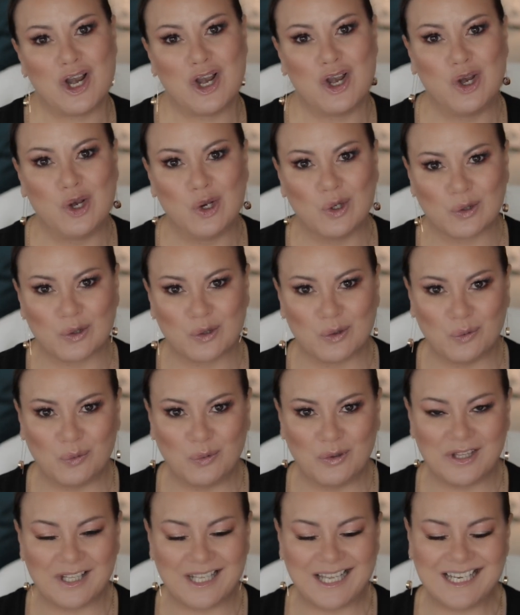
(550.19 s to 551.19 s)
look
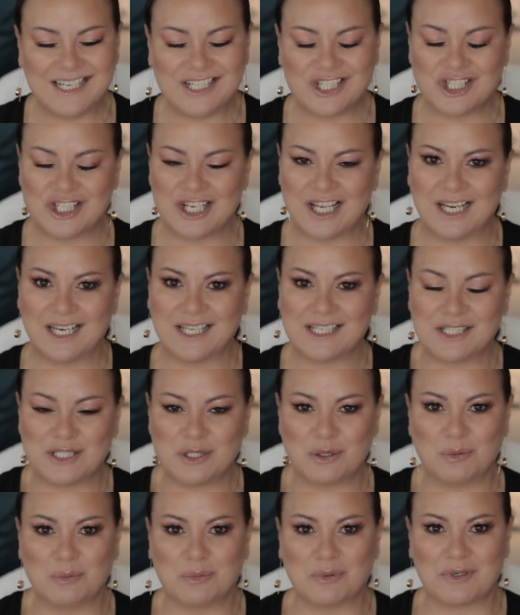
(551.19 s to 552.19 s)
with a Charlotte
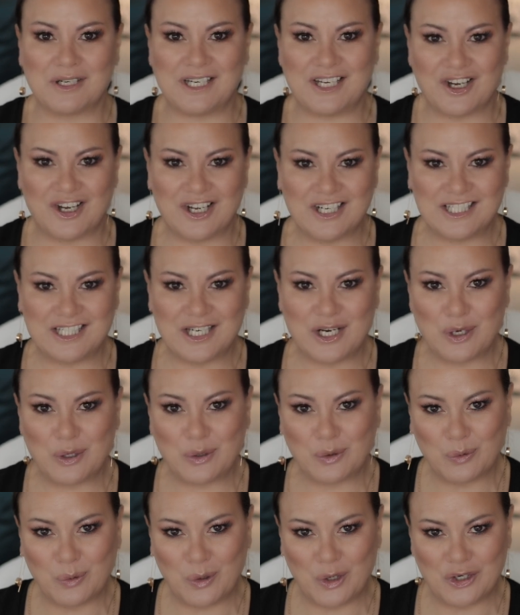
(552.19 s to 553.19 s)
Tilbury
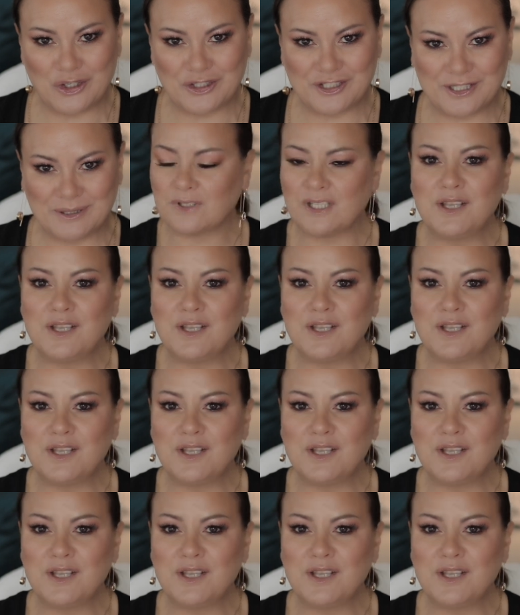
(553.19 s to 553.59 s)
eyeshadow quad.